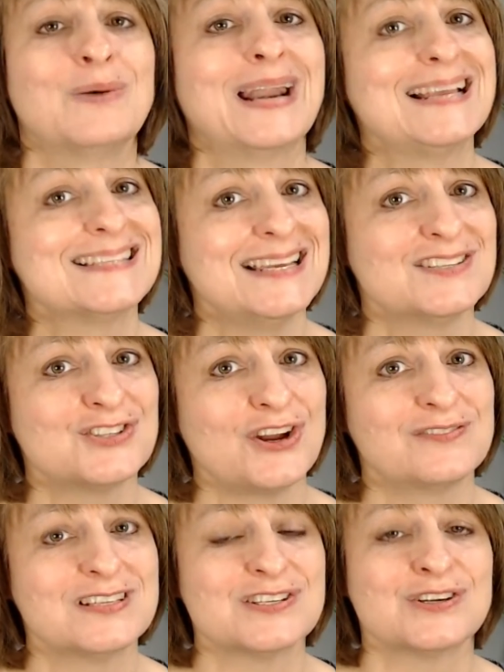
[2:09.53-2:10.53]
And when I say
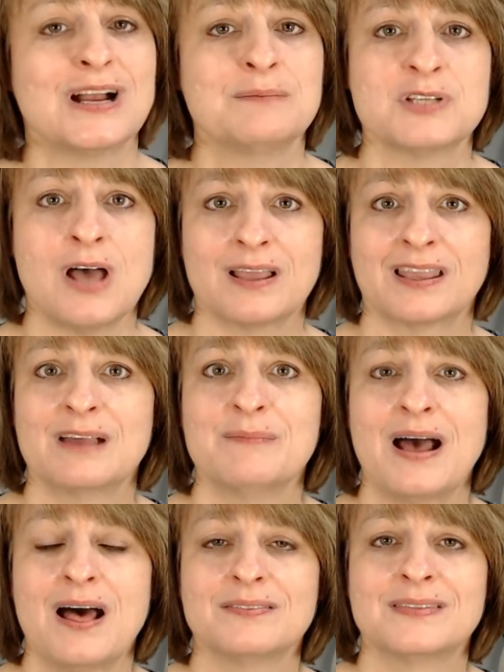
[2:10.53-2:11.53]
servicer, I'm talking
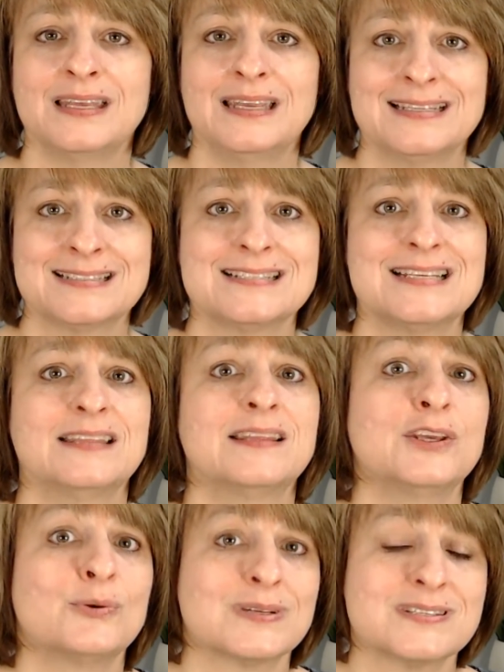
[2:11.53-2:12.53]
about the entity
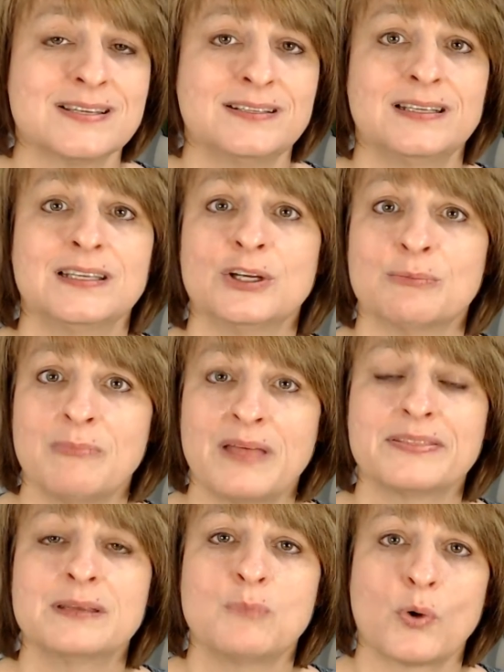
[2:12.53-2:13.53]
that you are sending your
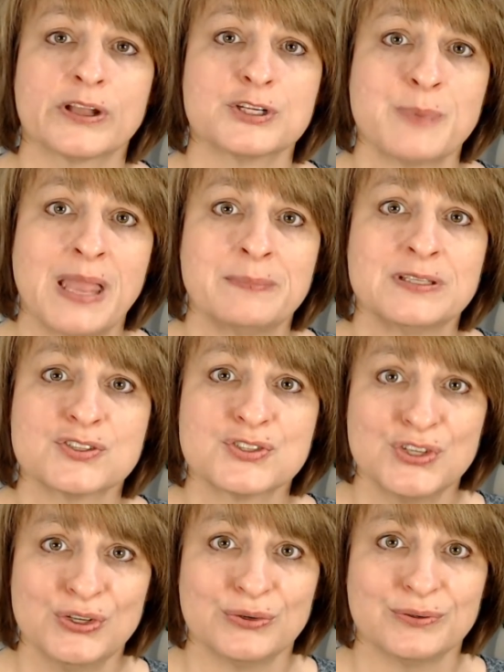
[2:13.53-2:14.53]
monthly mortgage payments
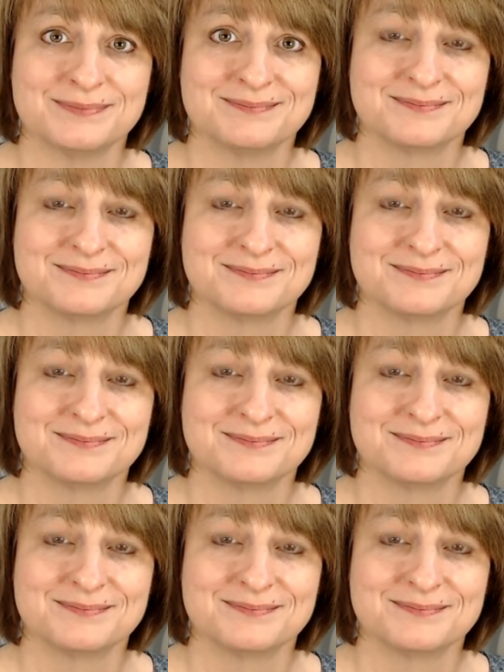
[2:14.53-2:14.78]
to.